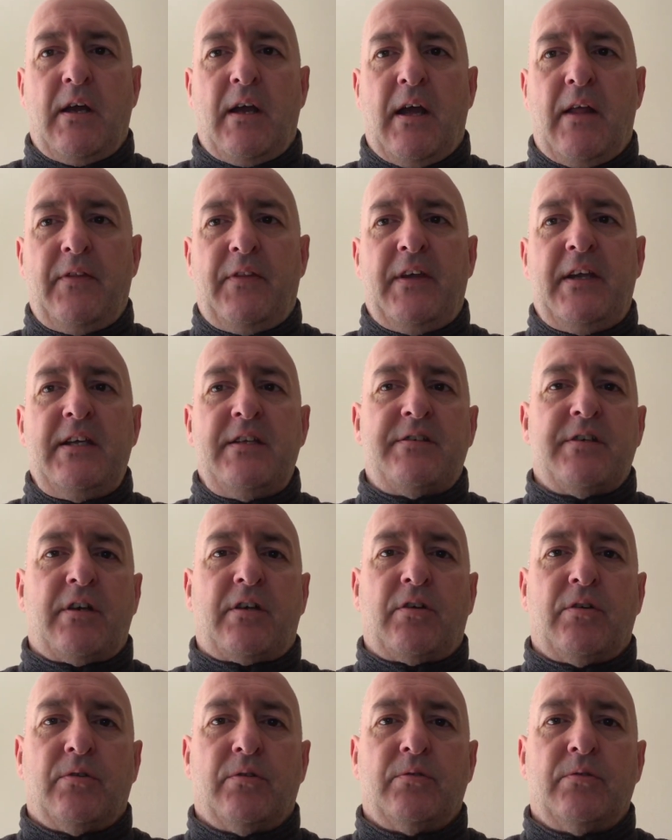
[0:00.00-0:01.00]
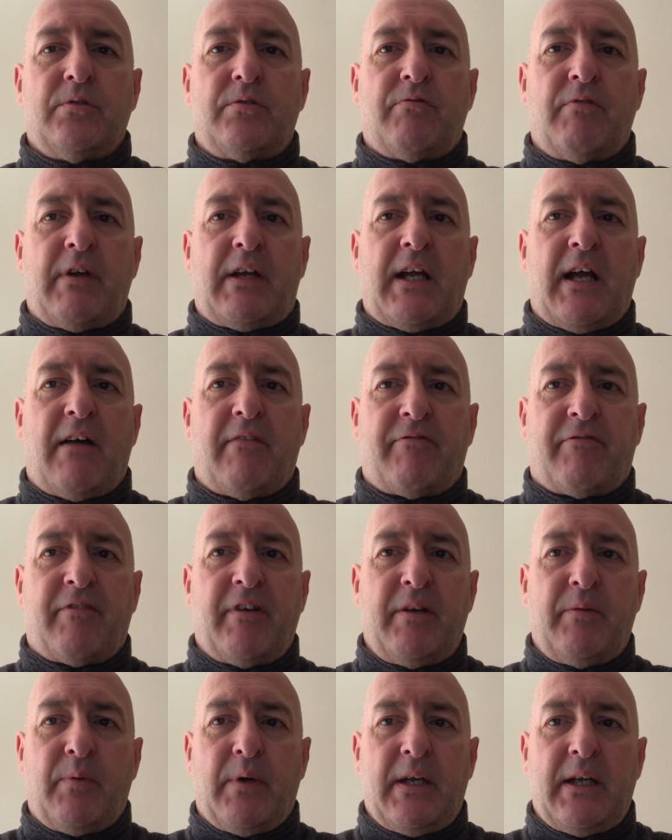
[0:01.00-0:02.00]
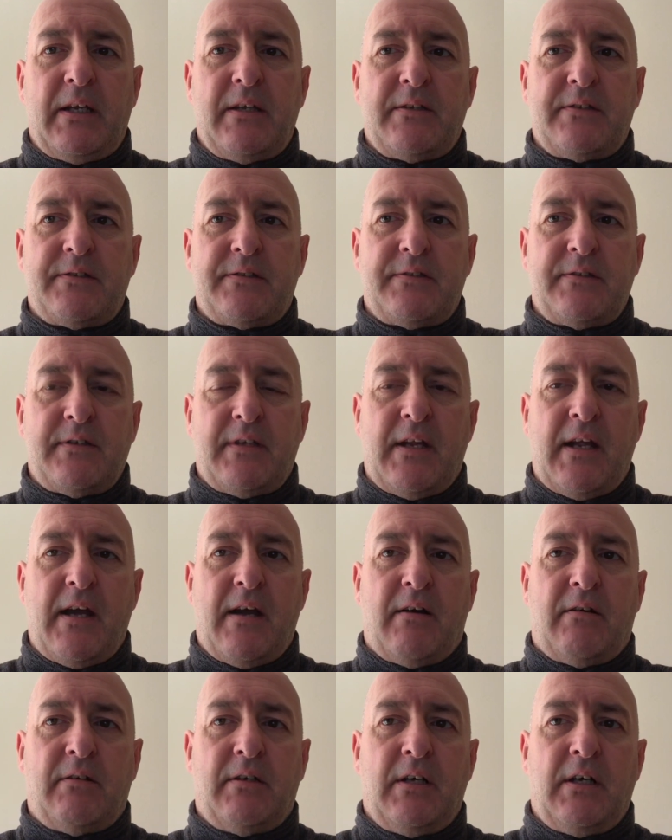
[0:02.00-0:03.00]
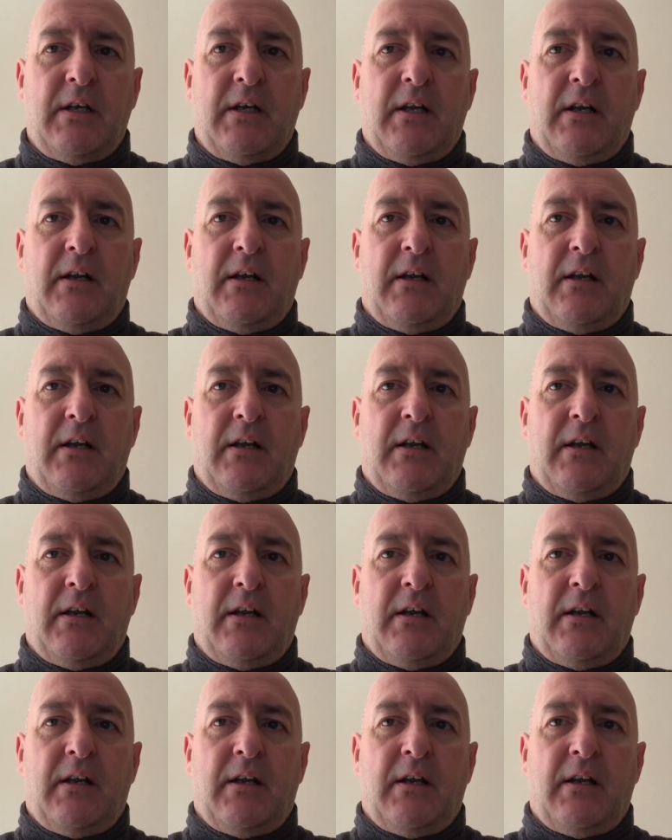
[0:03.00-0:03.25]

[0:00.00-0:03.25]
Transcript: and these are called recovery weeks. Now,